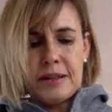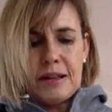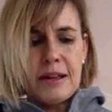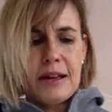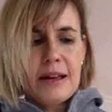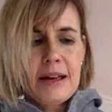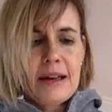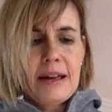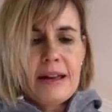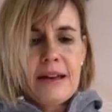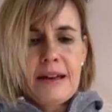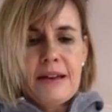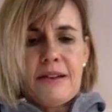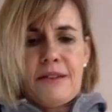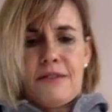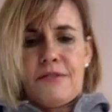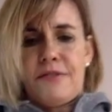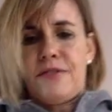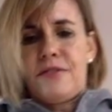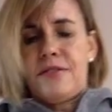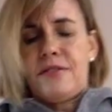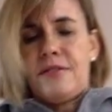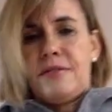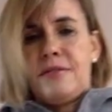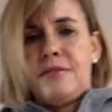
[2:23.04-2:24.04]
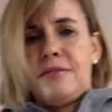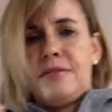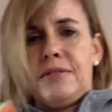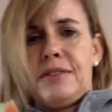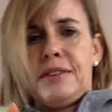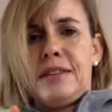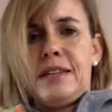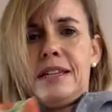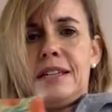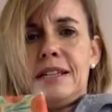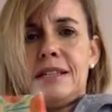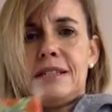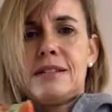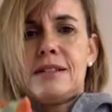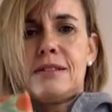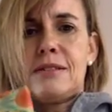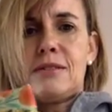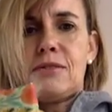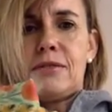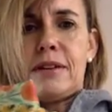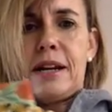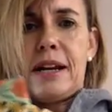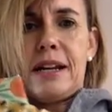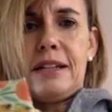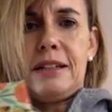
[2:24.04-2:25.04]
I have these
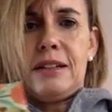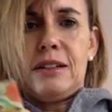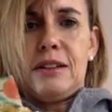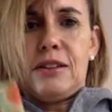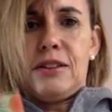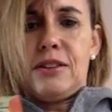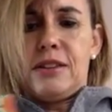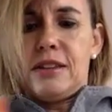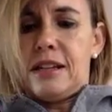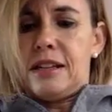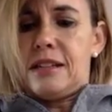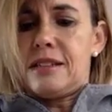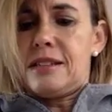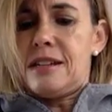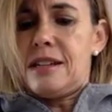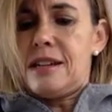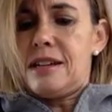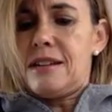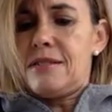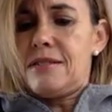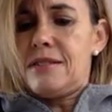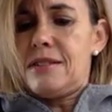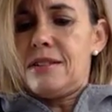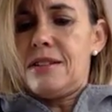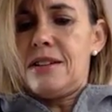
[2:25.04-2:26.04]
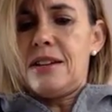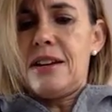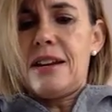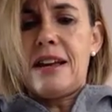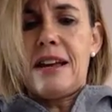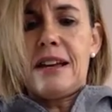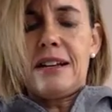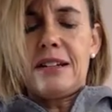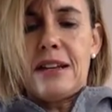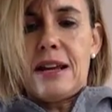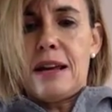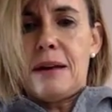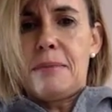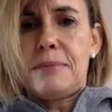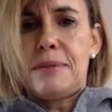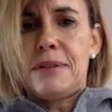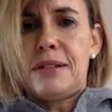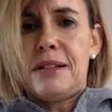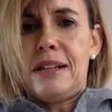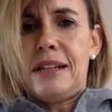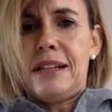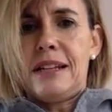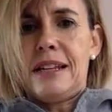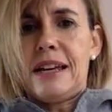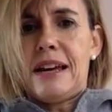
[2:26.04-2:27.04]
great little things. Now, you don't
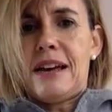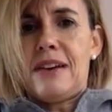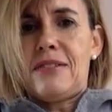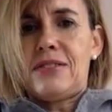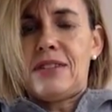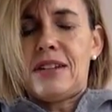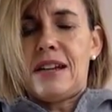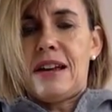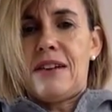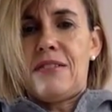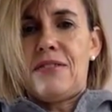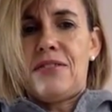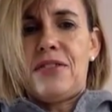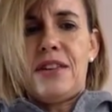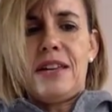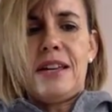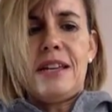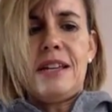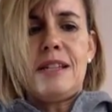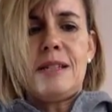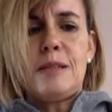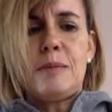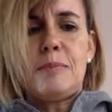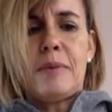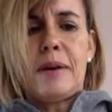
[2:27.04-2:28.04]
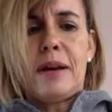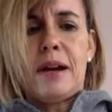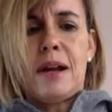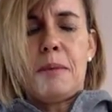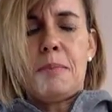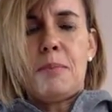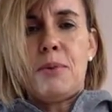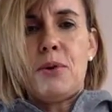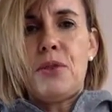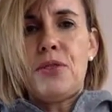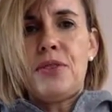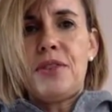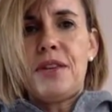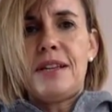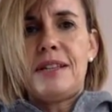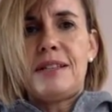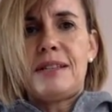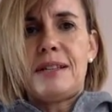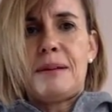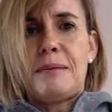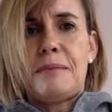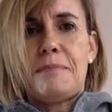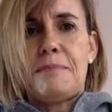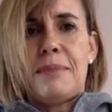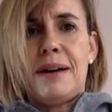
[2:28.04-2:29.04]
absolutely have to have these, but I bought these
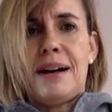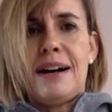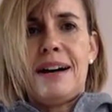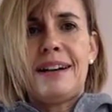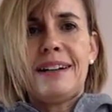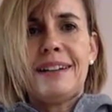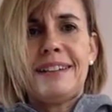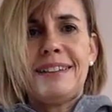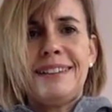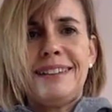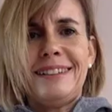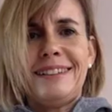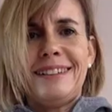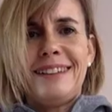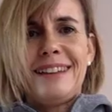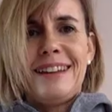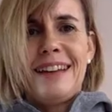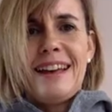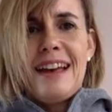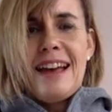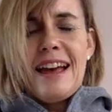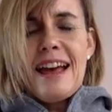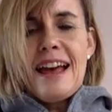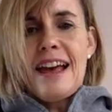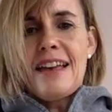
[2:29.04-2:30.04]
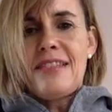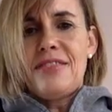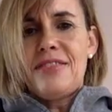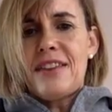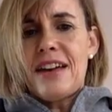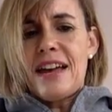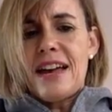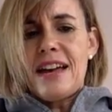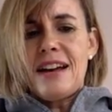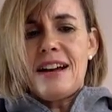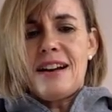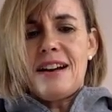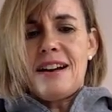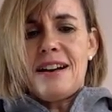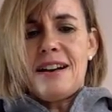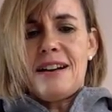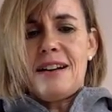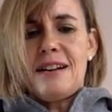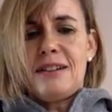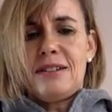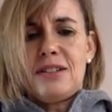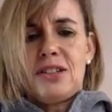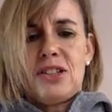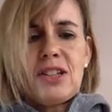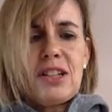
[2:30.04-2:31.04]
at a market, and they
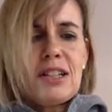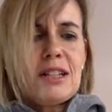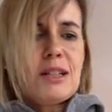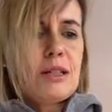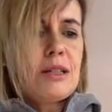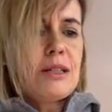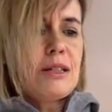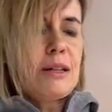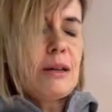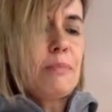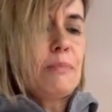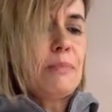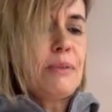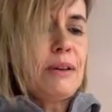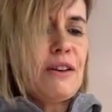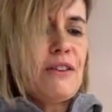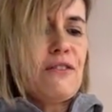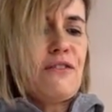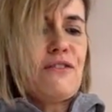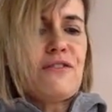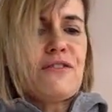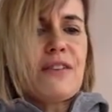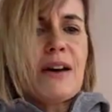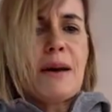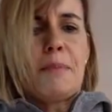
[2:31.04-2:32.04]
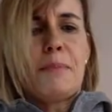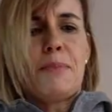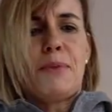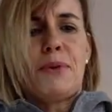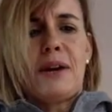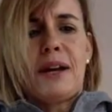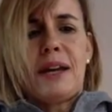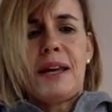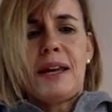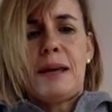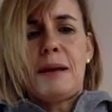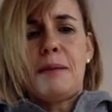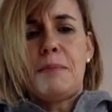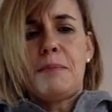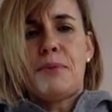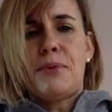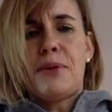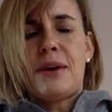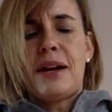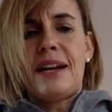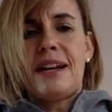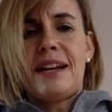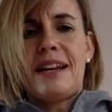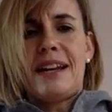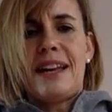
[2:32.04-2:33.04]
are just simply fabric
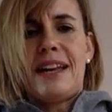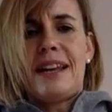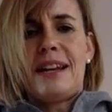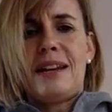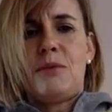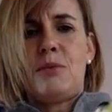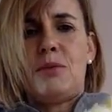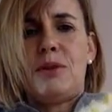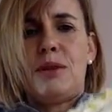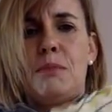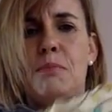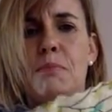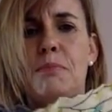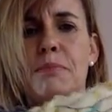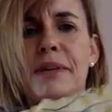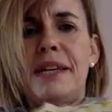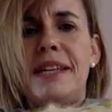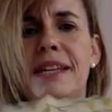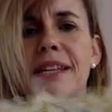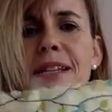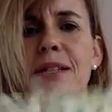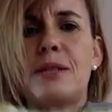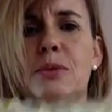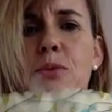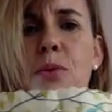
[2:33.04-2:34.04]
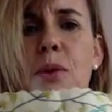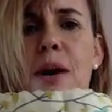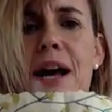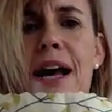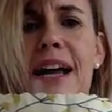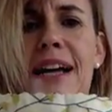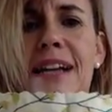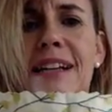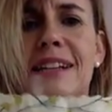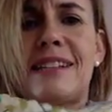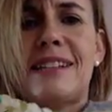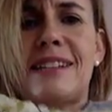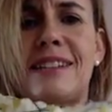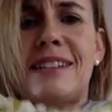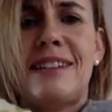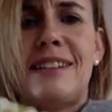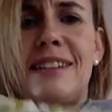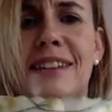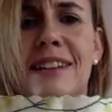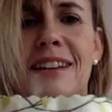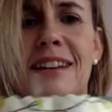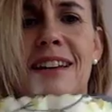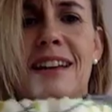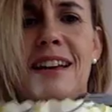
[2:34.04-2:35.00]
impregnated with beeswax.